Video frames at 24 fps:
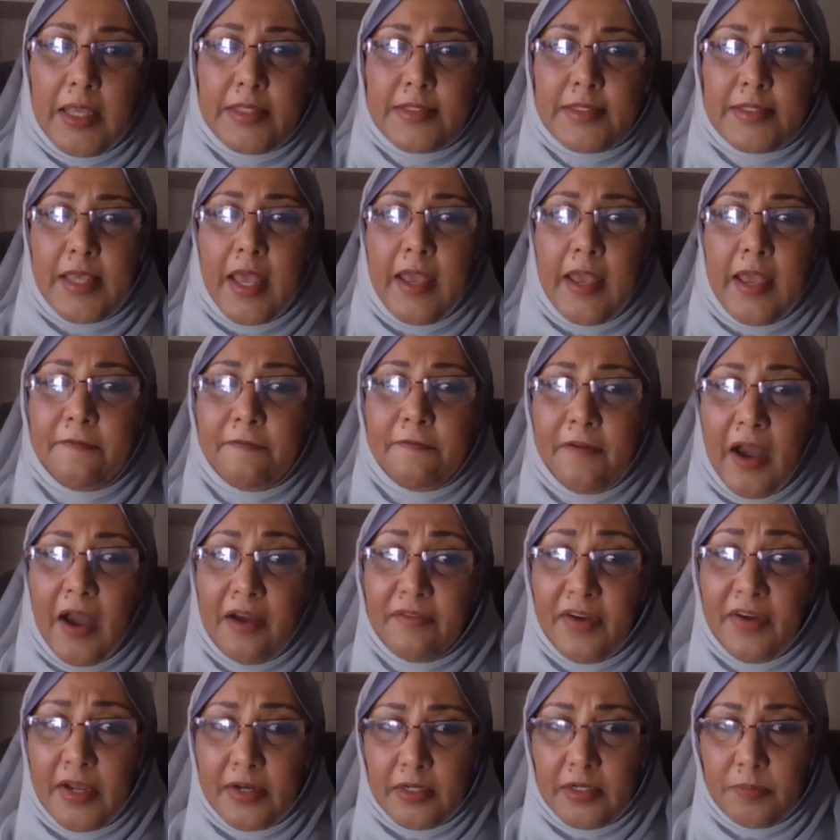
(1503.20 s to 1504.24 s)
it's a
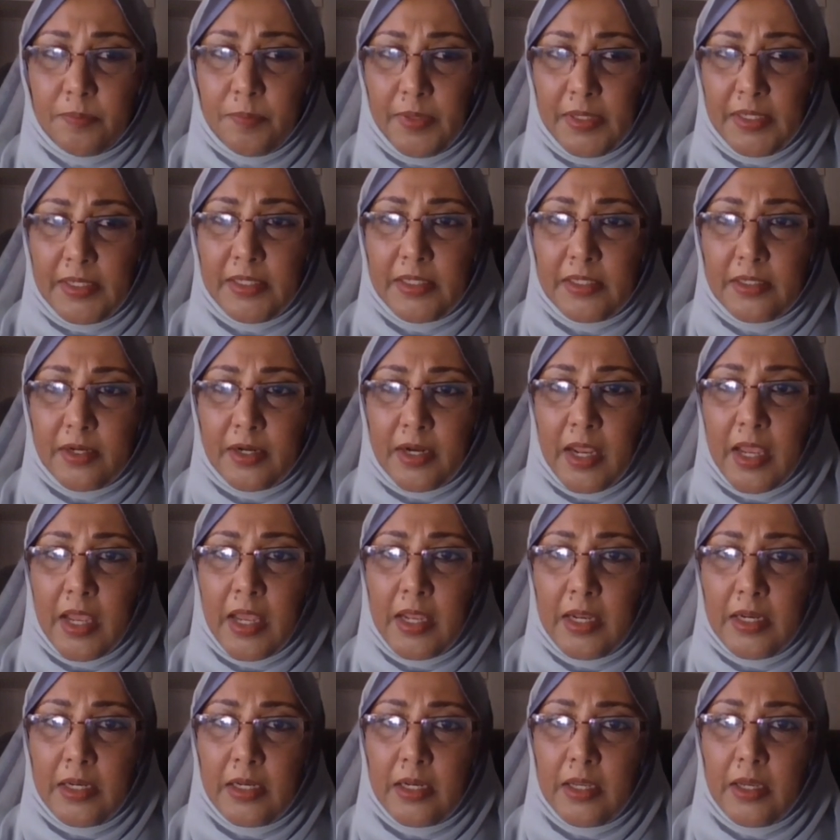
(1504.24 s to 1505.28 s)
500 billion
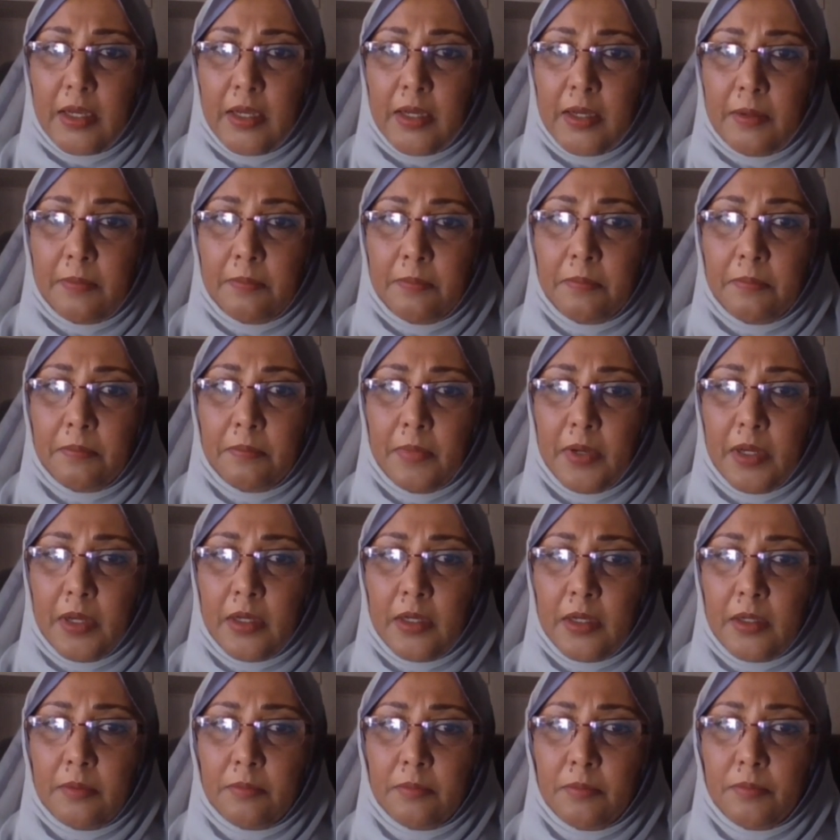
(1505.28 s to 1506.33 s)

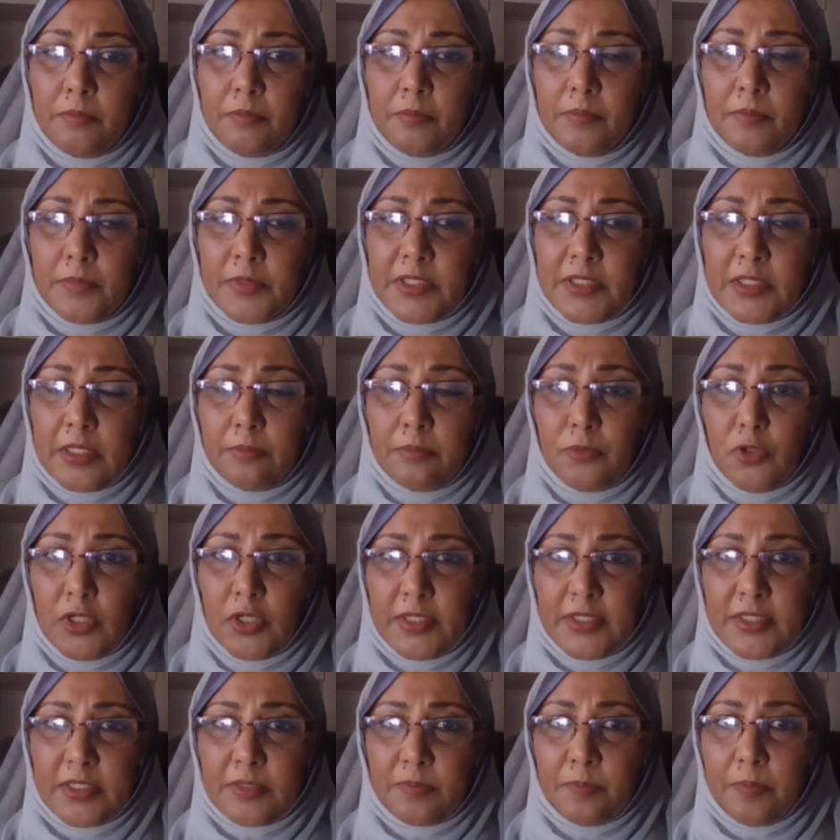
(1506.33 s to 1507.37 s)
rand
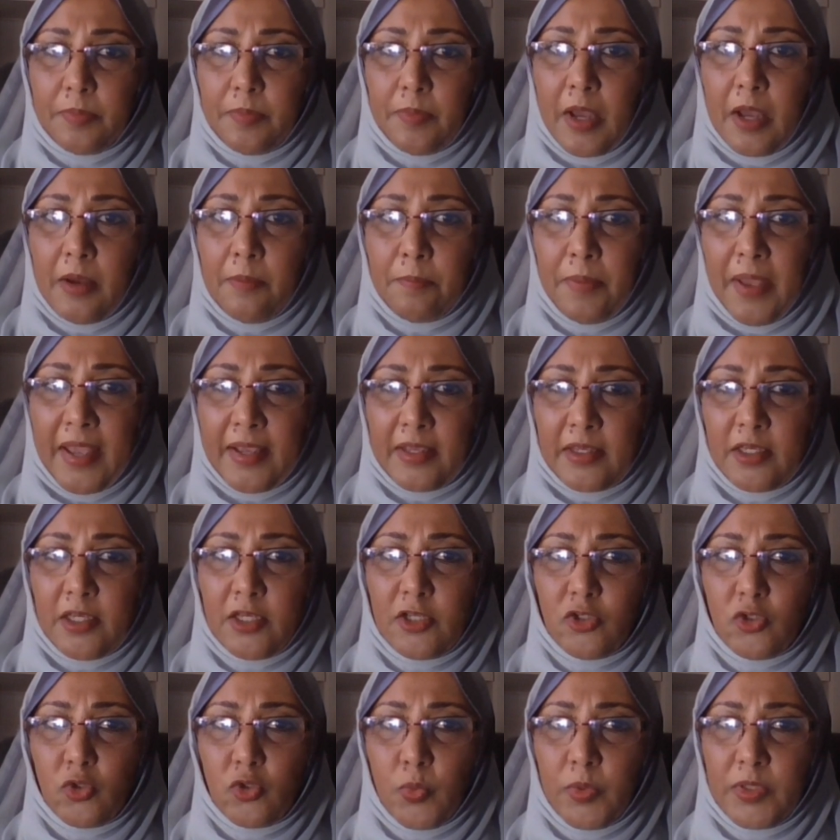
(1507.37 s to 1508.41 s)
stimulus
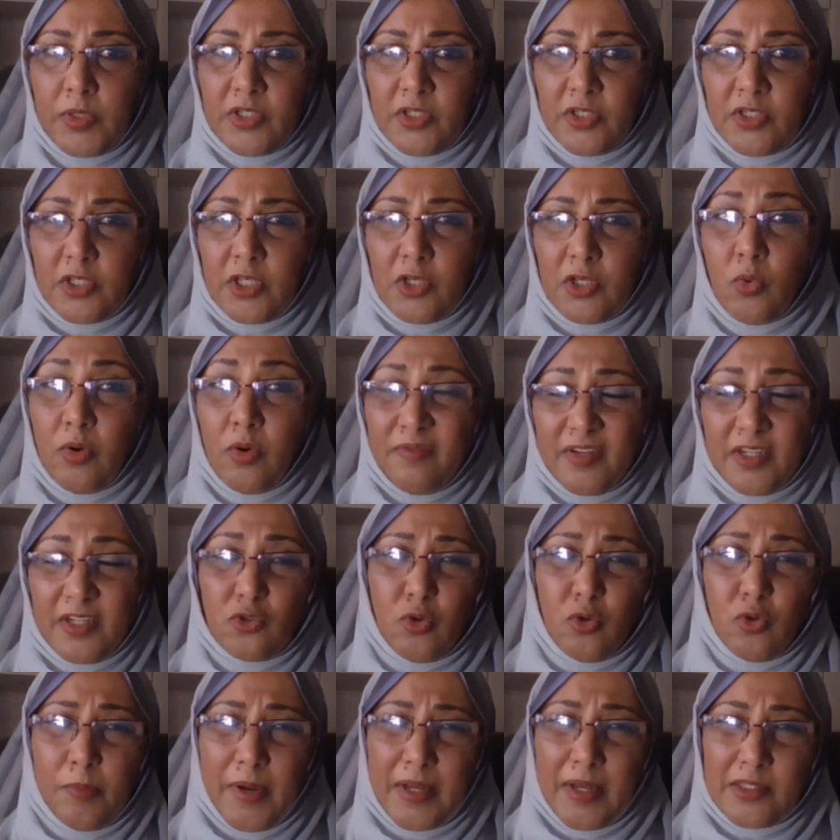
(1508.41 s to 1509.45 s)
package, which is
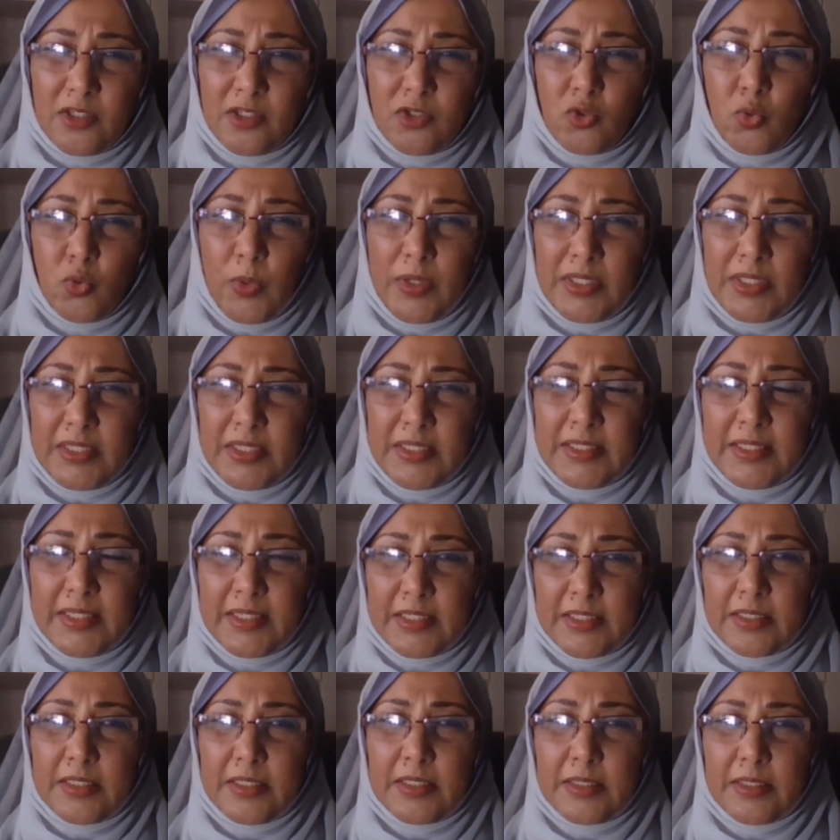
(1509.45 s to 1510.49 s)
equivalent to about
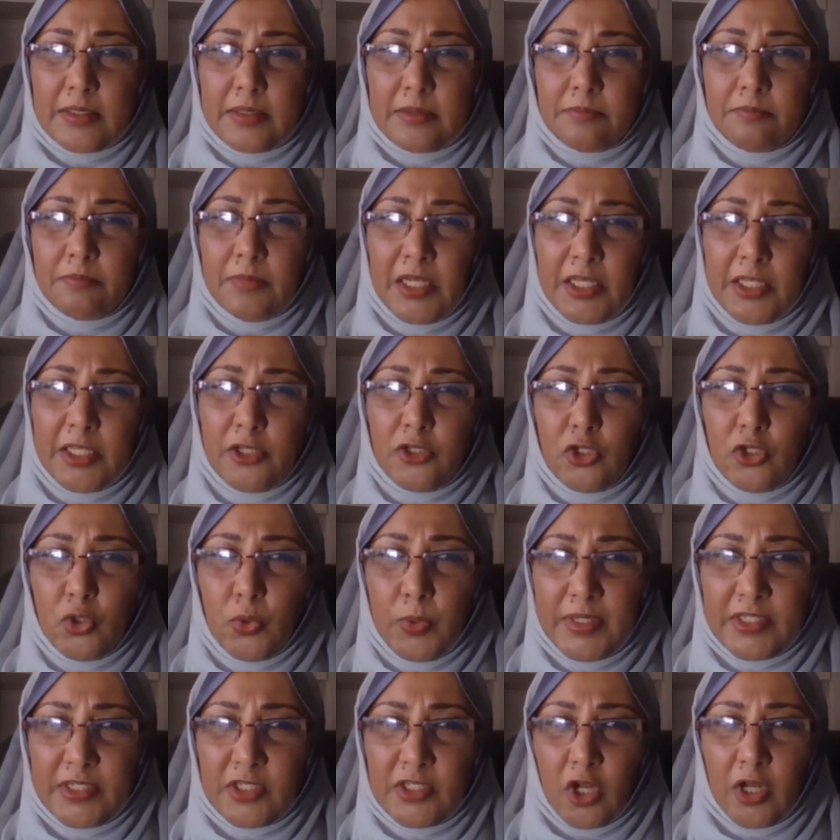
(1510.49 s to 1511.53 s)
26 million
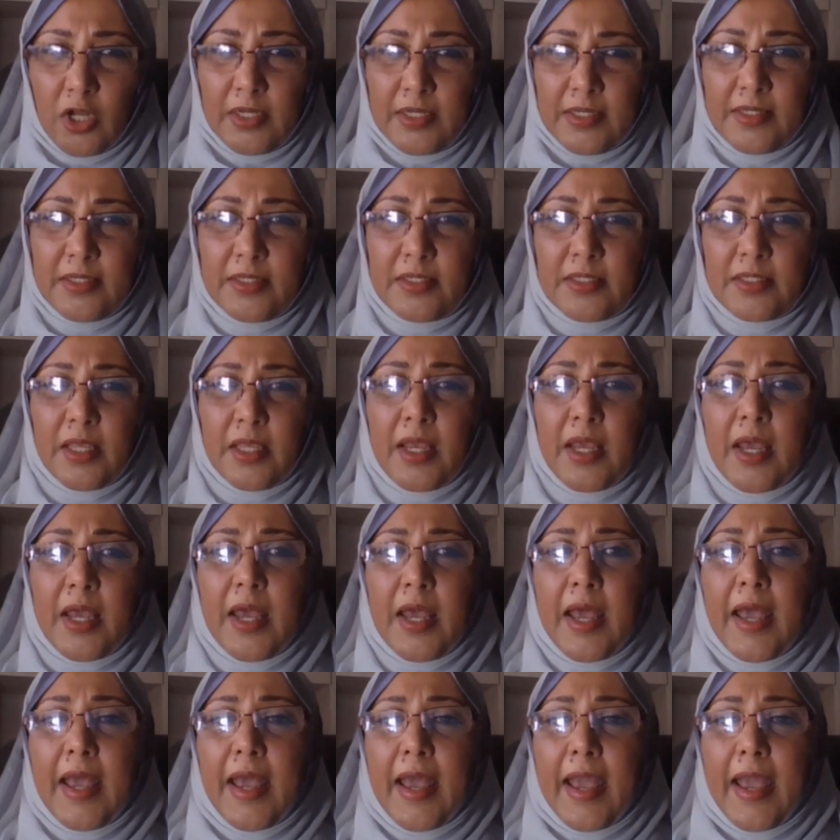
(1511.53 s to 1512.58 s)
US dollars.
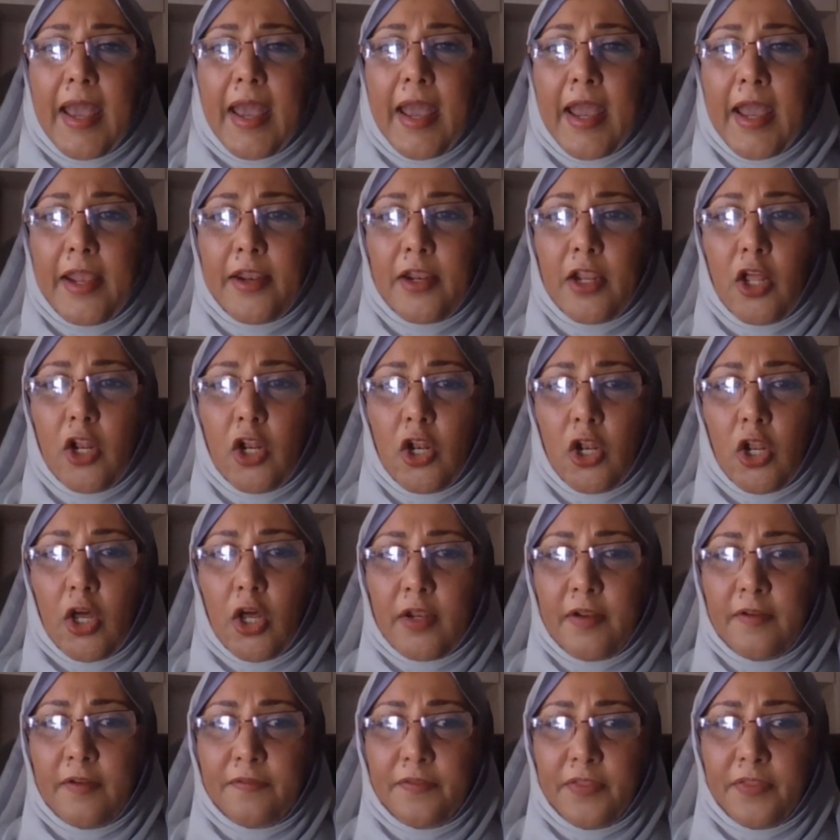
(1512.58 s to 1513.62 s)
And a
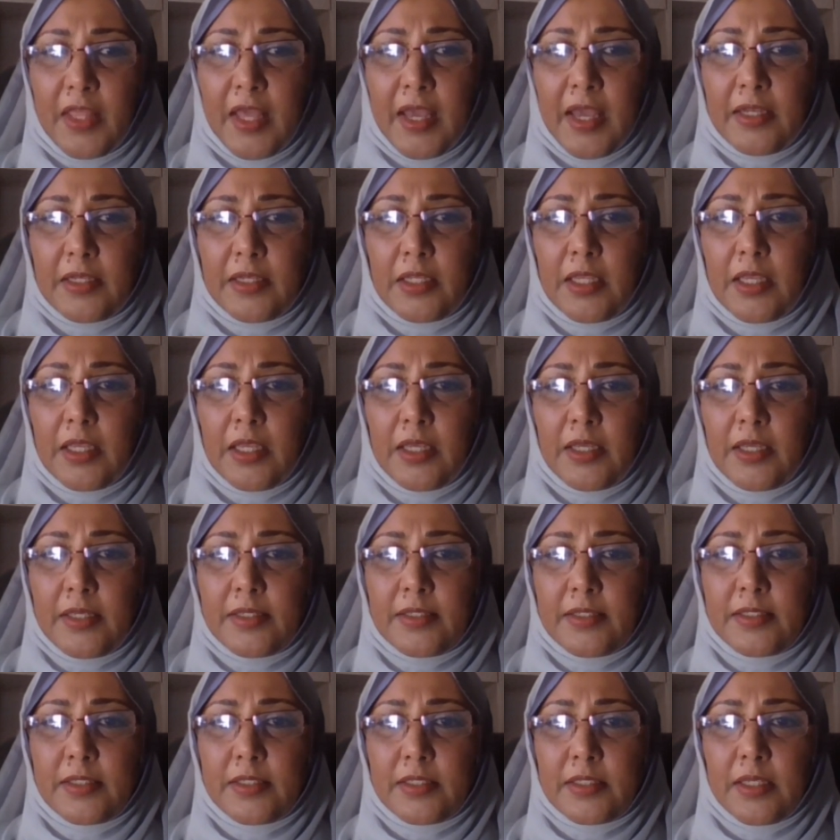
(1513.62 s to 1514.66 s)
lot of that
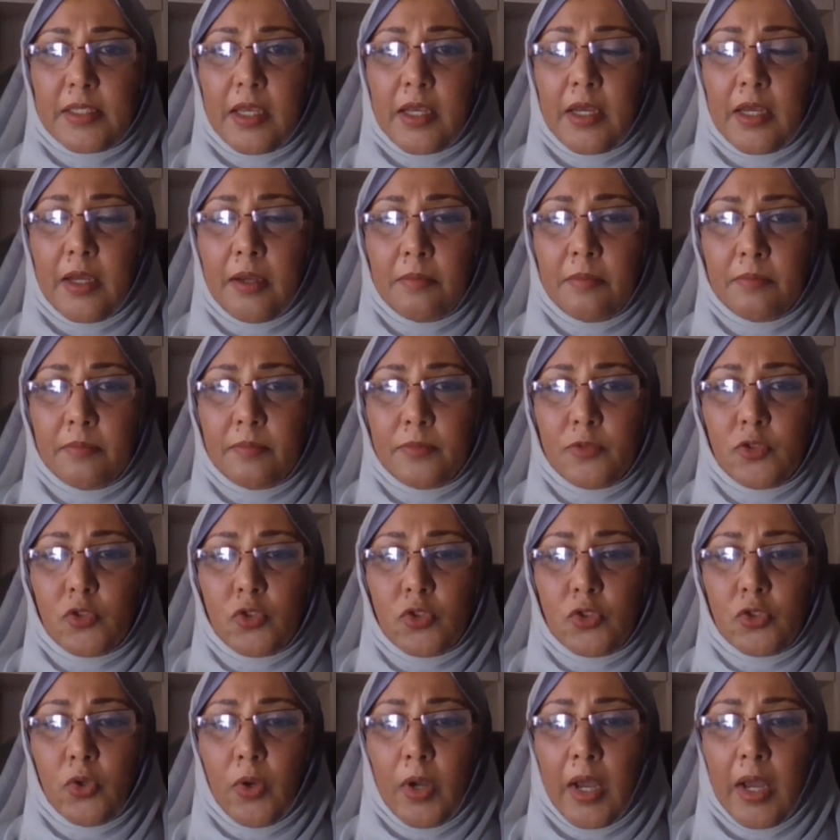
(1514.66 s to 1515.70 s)
is
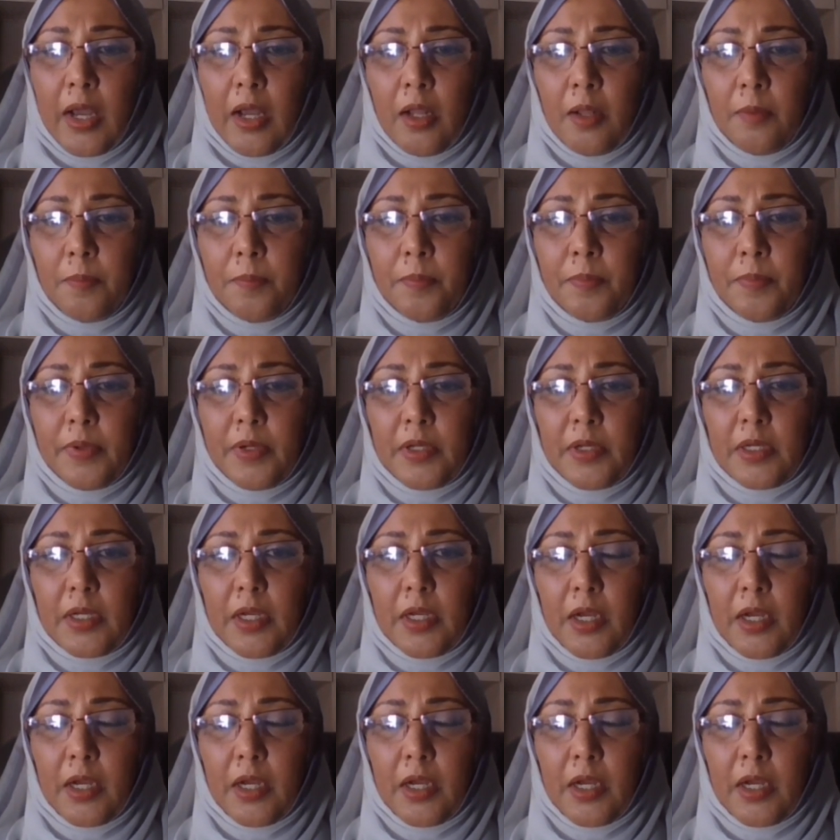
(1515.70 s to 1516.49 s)
to help